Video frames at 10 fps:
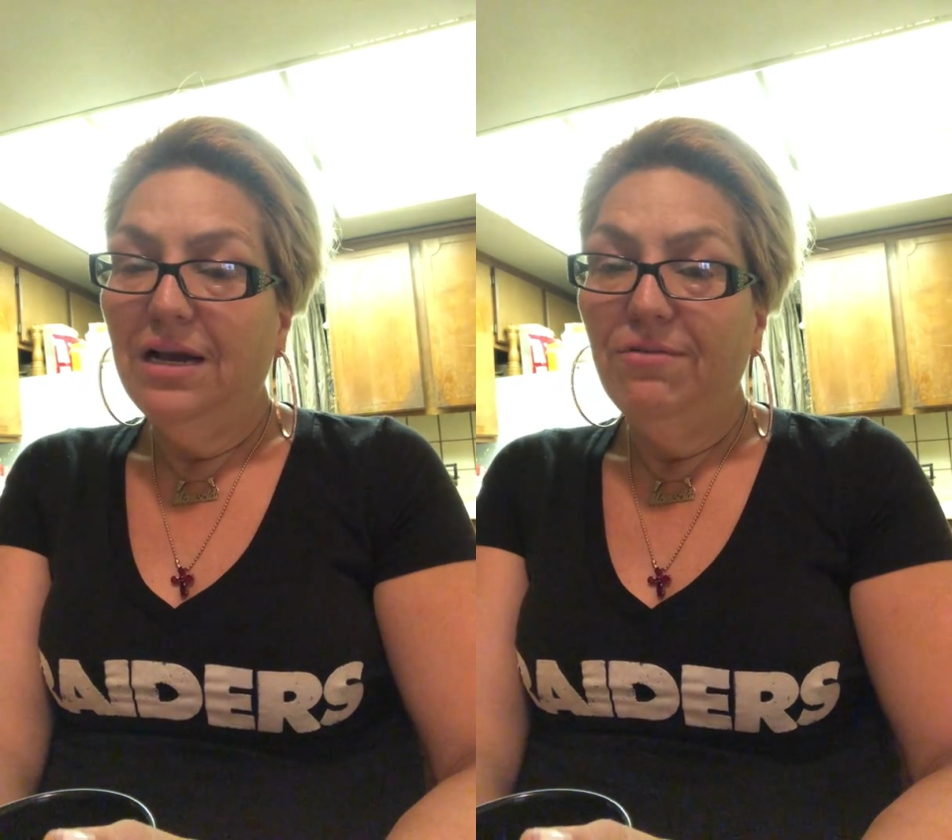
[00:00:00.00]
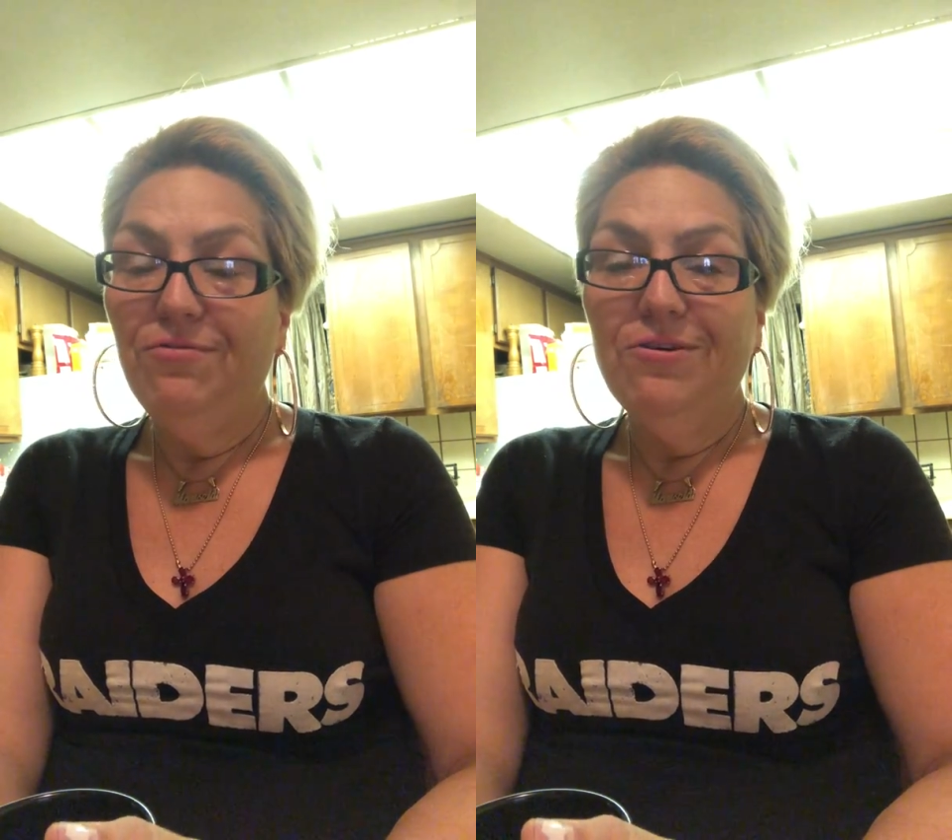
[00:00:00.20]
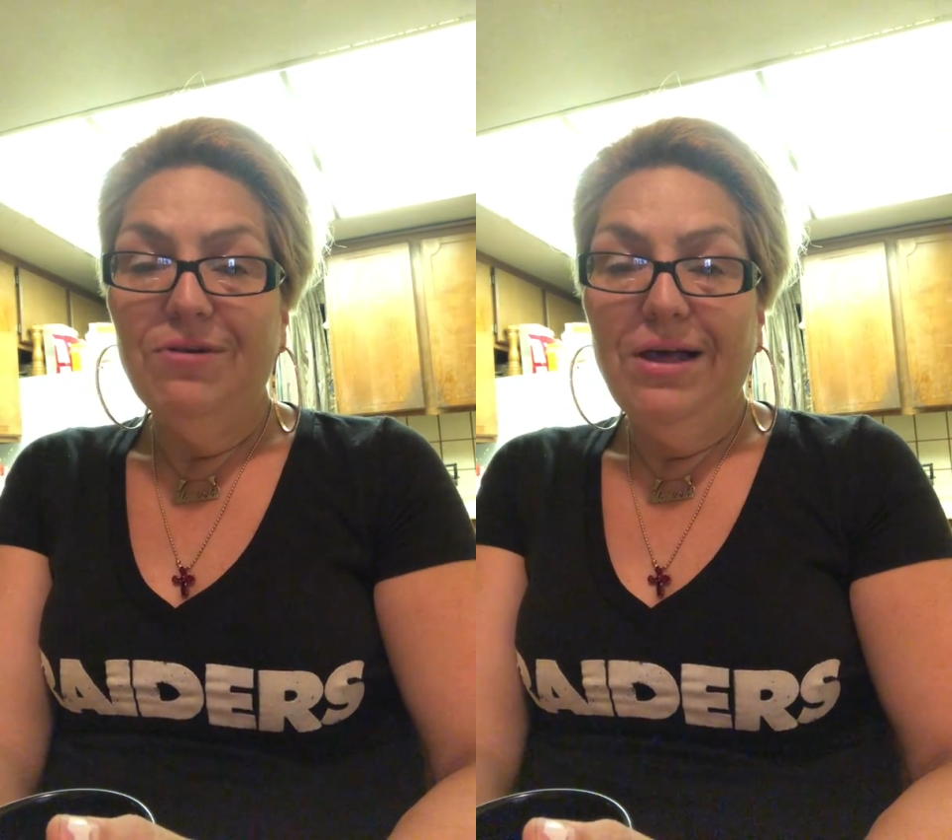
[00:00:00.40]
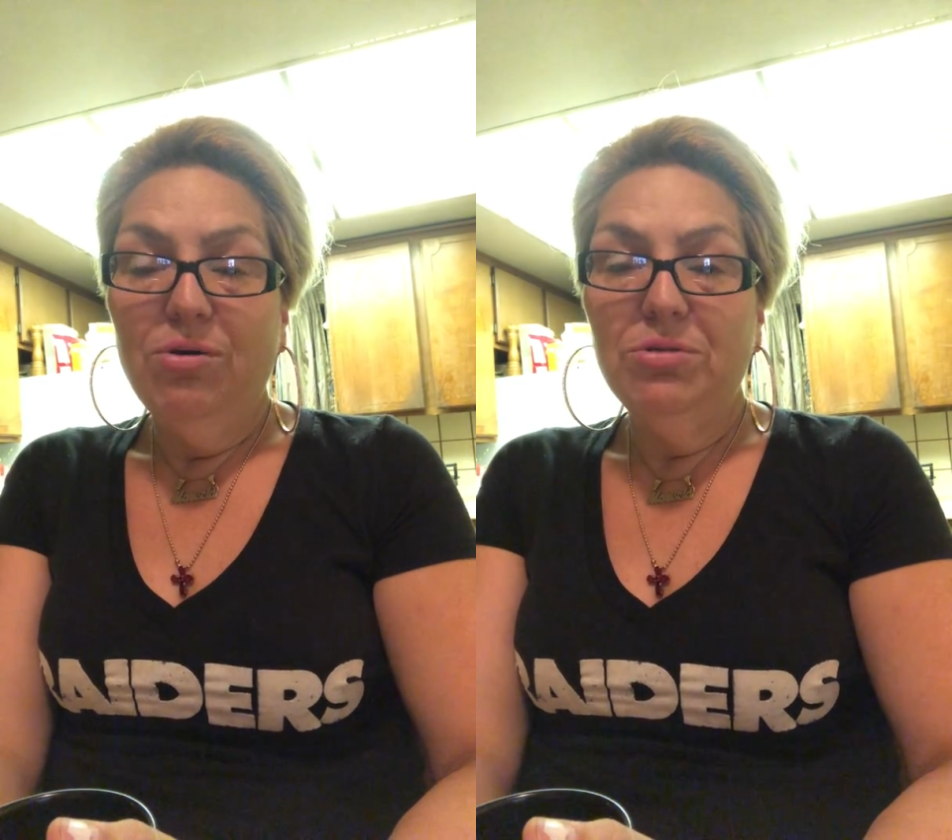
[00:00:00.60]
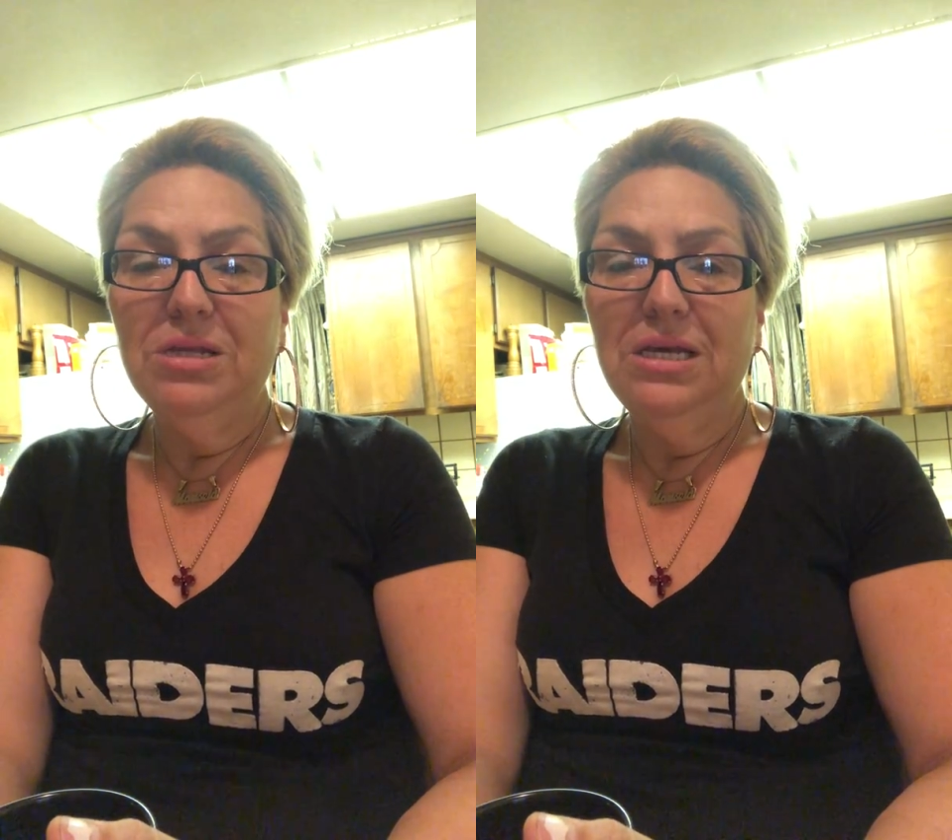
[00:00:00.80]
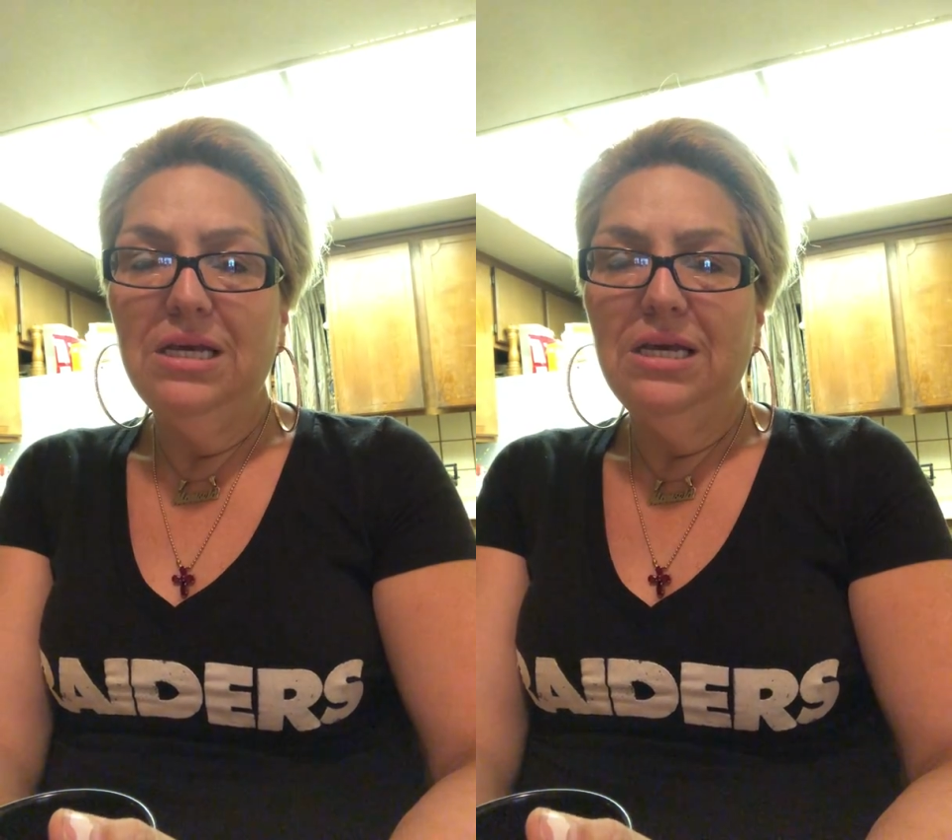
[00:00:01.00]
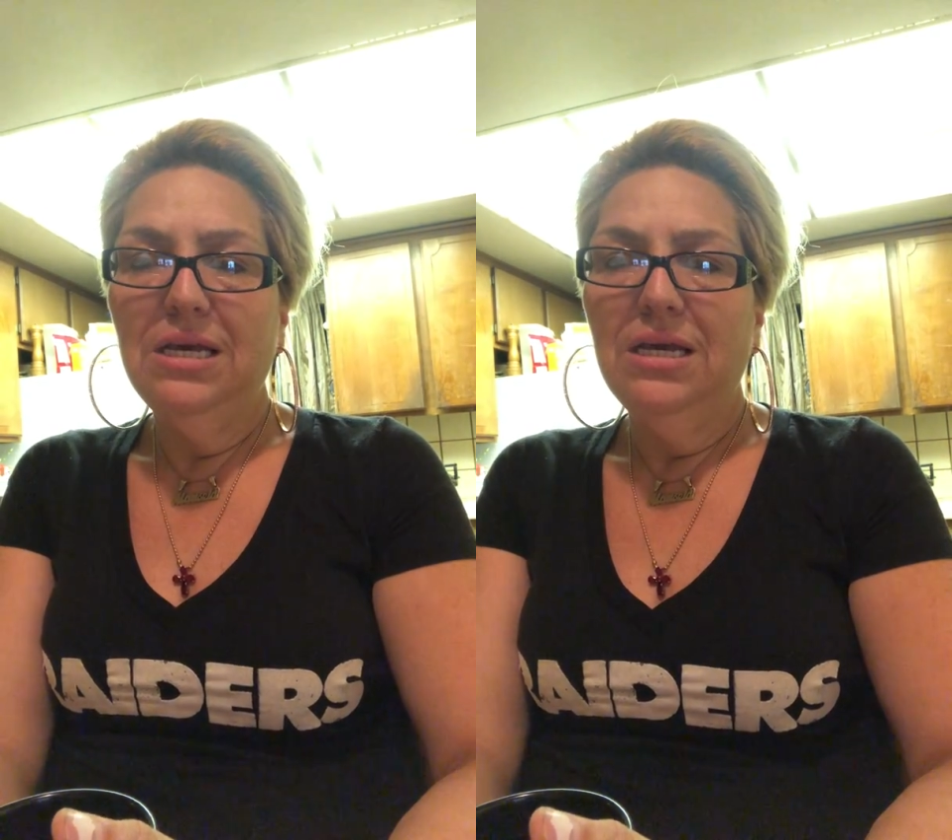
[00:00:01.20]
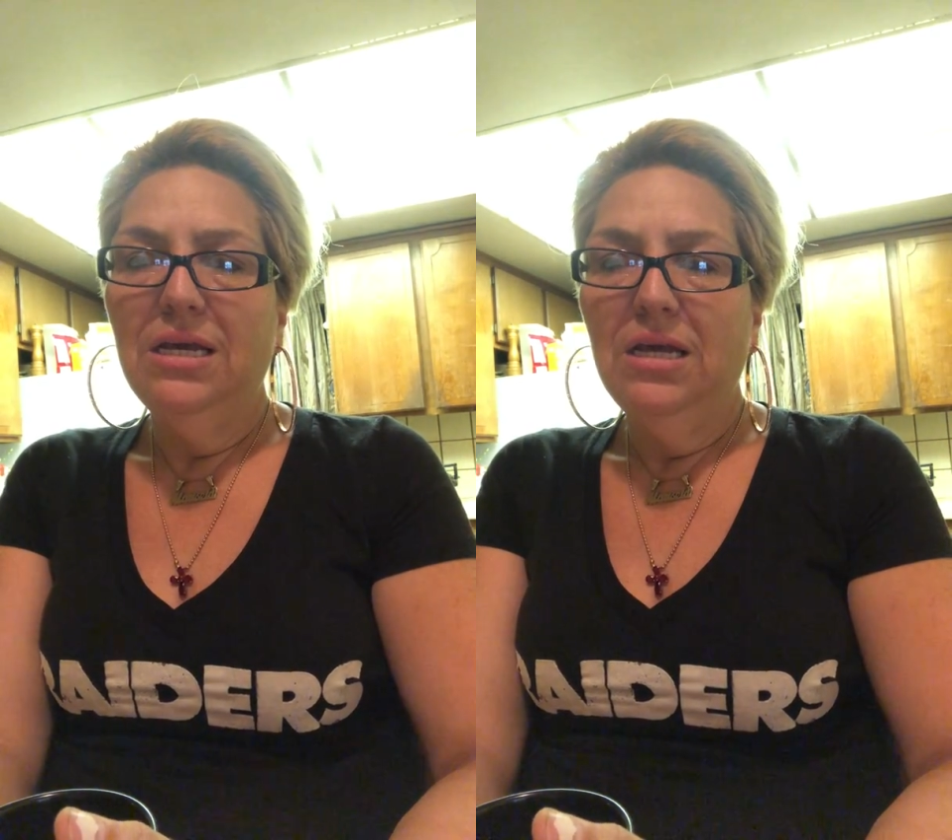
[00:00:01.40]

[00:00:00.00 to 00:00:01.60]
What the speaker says: I feel healthy.